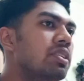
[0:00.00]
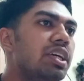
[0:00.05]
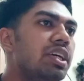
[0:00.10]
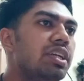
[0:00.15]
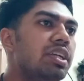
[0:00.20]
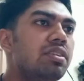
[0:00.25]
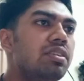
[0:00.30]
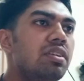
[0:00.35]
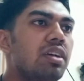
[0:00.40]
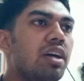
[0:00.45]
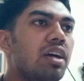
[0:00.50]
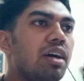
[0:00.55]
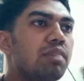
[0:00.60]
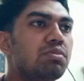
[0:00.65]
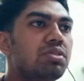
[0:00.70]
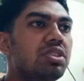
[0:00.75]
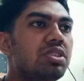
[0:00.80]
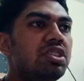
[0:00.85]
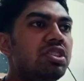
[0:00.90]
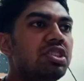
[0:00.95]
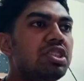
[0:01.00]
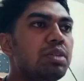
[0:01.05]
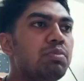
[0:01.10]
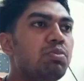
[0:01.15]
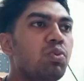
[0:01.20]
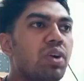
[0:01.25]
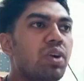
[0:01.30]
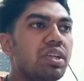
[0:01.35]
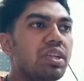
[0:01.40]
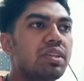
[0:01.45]
Then comes the
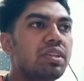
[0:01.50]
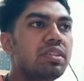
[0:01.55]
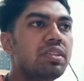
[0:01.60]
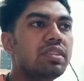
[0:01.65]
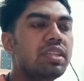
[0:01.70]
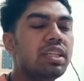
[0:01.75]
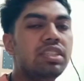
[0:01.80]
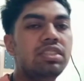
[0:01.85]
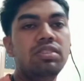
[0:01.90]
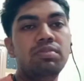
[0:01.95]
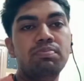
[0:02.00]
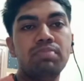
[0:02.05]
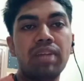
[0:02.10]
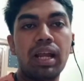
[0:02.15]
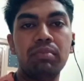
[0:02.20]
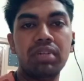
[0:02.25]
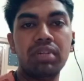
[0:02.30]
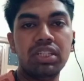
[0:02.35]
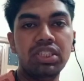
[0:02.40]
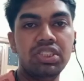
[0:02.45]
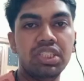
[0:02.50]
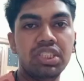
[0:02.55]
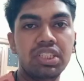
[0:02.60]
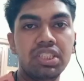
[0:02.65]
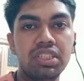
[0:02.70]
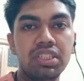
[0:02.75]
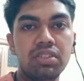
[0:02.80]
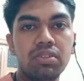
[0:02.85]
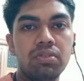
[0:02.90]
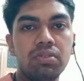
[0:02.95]
step 1, that is primary
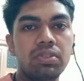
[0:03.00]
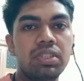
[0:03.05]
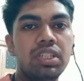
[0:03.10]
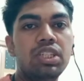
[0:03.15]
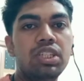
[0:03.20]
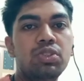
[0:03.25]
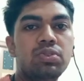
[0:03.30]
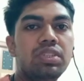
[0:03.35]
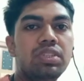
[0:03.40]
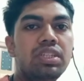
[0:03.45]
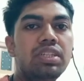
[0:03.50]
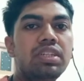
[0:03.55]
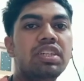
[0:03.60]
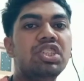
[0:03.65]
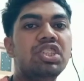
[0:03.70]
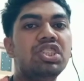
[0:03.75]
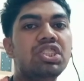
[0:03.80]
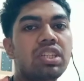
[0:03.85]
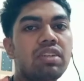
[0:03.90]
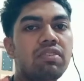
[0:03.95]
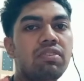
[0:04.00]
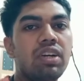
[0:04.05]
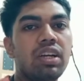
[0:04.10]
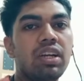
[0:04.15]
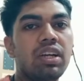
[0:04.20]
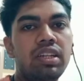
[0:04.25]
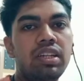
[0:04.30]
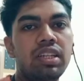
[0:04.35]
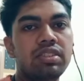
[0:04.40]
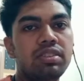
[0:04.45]
staining. We are using crystal
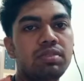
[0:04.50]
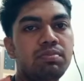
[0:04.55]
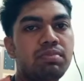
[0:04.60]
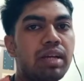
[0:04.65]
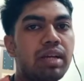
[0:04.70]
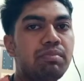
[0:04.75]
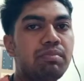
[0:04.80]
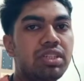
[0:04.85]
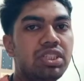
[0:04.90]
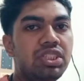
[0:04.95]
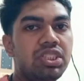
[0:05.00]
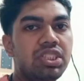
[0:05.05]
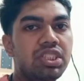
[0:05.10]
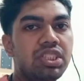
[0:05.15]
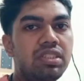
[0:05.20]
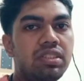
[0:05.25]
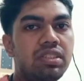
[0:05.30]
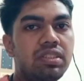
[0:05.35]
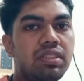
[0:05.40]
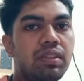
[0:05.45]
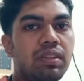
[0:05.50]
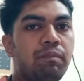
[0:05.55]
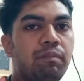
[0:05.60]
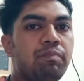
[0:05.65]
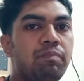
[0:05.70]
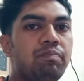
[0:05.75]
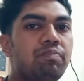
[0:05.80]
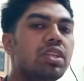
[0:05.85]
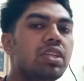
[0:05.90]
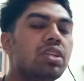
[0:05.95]
violet as a primary stain.
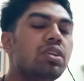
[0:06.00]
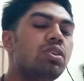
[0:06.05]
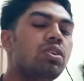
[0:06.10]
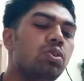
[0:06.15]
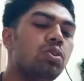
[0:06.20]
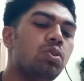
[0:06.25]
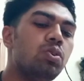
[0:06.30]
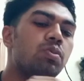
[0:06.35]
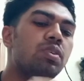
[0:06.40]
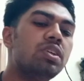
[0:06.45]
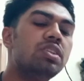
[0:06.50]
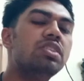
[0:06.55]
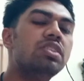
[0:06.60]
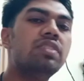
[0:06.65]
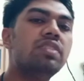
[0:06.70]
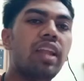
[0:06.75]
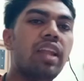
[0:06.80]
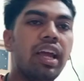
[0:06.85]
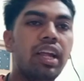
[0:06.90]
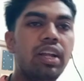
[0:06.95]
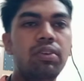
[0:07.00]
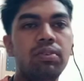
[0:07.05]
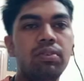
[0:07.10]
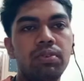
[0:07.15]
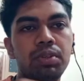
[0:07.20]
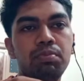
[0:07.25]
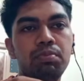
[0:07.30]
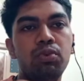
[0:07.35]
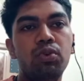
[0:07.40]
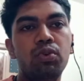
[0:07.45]
Over the slide
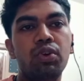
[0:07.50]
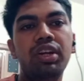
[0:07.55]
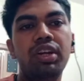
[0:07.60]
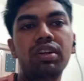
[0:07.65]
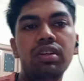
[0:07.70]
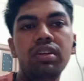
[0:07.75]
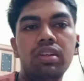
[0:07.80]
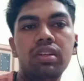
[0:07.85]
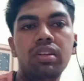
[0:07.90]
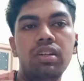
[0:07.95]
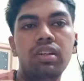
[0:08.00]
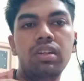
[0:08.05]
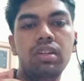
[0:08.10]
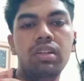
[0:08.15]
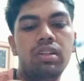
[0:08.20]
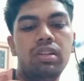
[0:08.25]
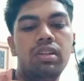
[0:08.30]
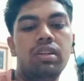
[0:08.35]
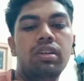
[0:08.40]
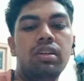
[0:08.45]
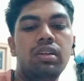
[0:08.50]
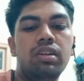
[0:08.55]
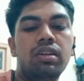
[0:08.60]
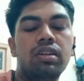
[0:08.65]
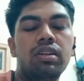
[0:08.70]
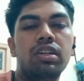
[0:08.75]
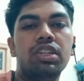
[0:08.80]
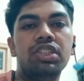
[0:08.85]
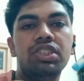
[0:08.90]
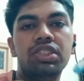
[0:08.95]
we putting
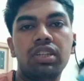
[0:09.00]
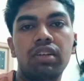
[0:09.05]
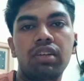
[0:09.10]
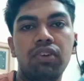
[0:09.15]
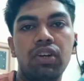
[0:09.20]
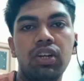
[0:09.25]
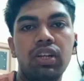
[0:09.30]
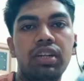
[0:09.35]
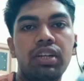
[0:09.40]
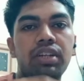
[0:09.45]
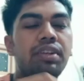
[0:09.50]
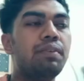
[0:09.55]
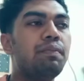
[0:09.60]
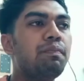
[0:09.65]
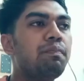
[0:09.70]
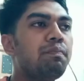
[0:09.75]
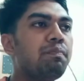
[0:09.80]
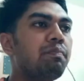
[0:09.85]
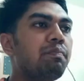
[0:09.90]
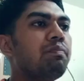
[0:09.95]
crystal violet.